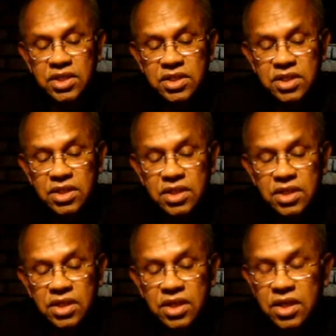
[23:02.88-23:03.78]
that
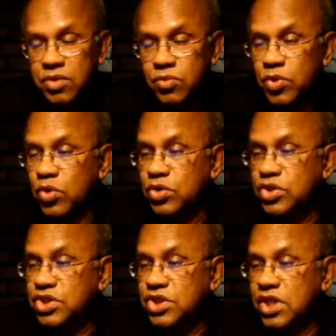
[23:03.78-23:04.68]
we
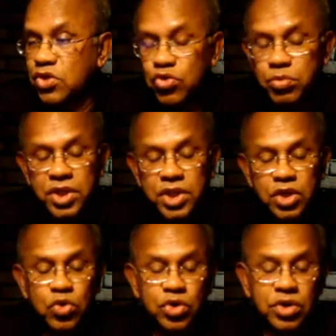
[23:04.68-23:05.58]
don't see too
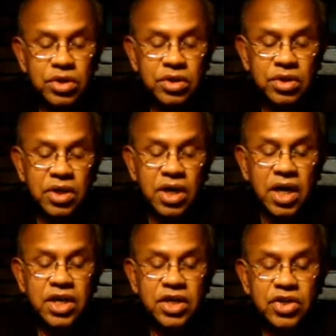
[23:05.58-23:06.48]
many good
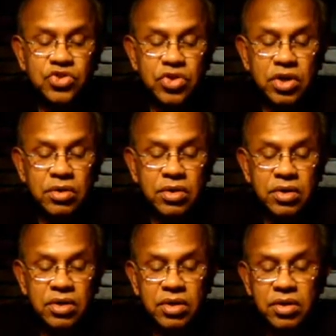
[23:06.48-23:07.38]
architectural
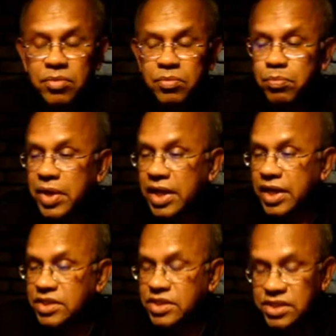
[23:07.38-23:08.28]

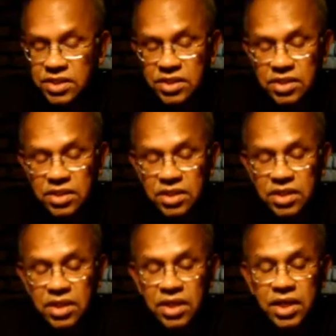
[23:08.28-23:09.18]
buildings
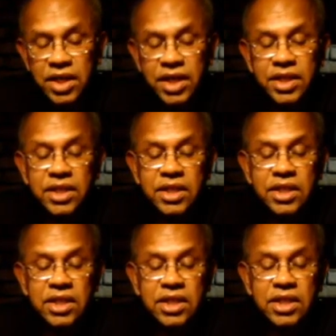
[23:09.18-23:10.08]

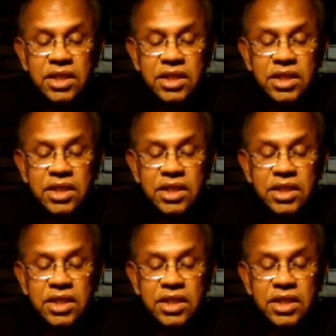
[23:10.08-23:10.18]
in